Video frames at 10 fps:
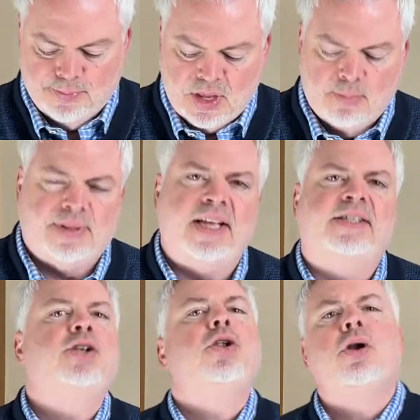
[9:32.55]
But they said,
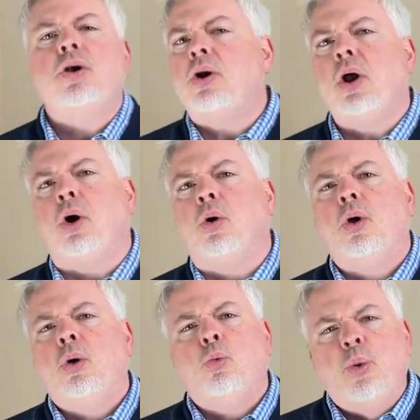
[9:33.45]
no,
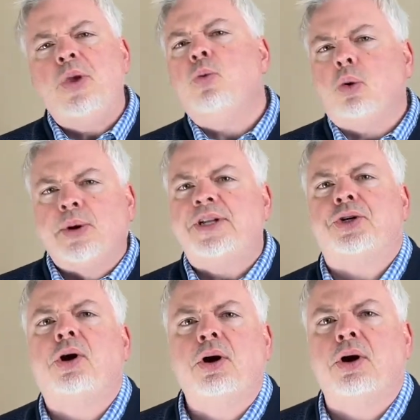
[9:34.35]
we will
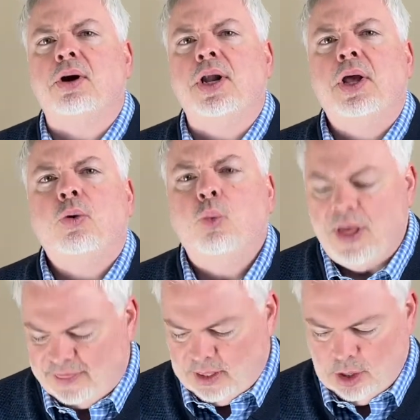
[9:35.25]
return
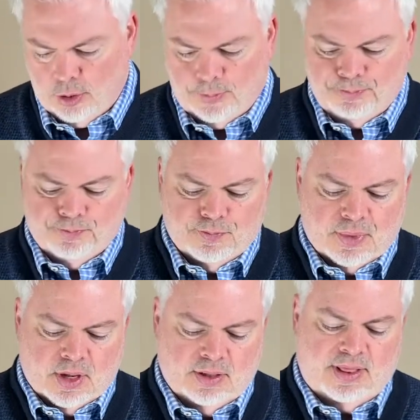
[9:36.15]
with you.
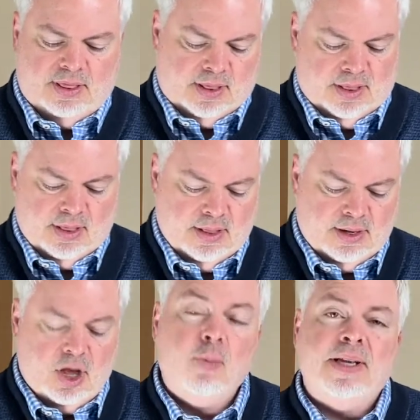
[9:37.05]

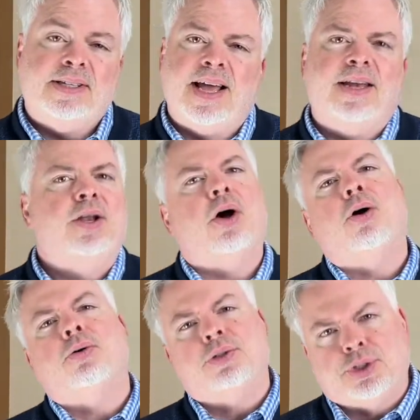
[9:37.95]
Naomi said,
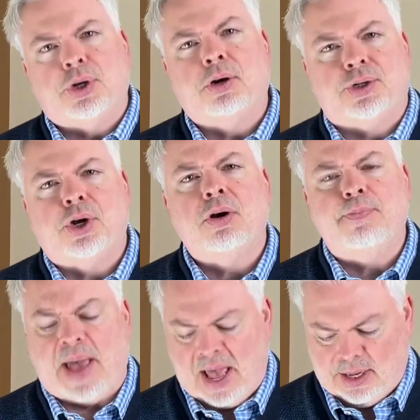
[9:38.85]
"No, turn
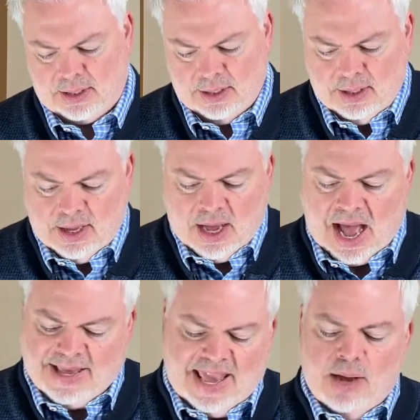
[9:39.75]
back. I
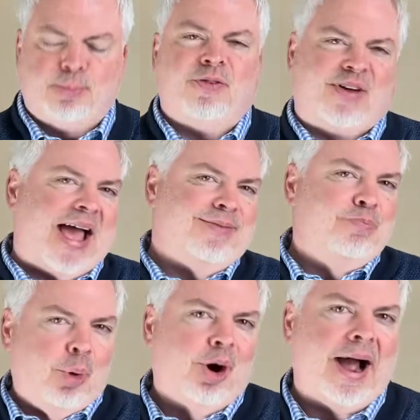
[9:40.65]
can't provide
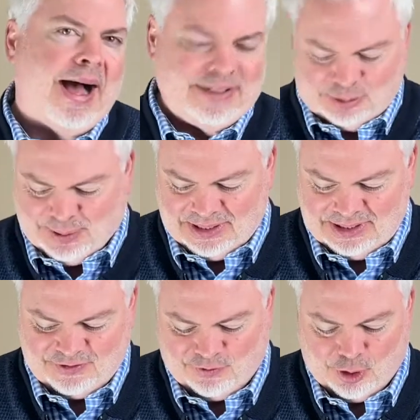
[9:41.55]
more husbands
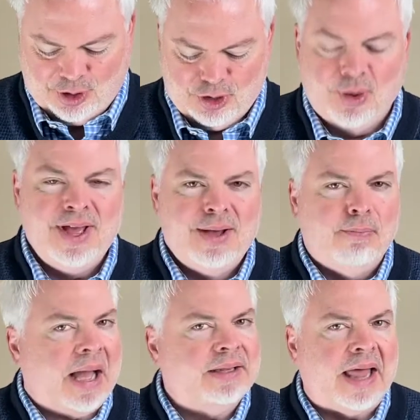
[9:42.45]
for you. My
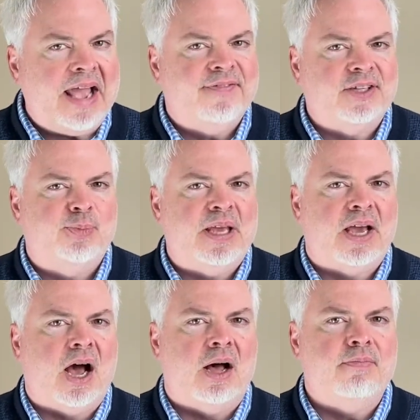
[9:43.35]
life has
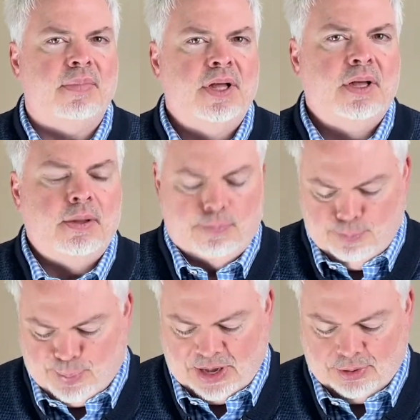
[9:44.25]
become
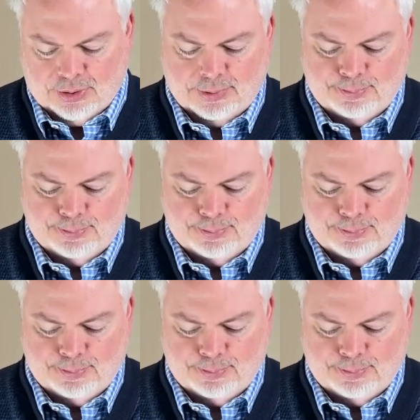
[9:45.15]
bitter."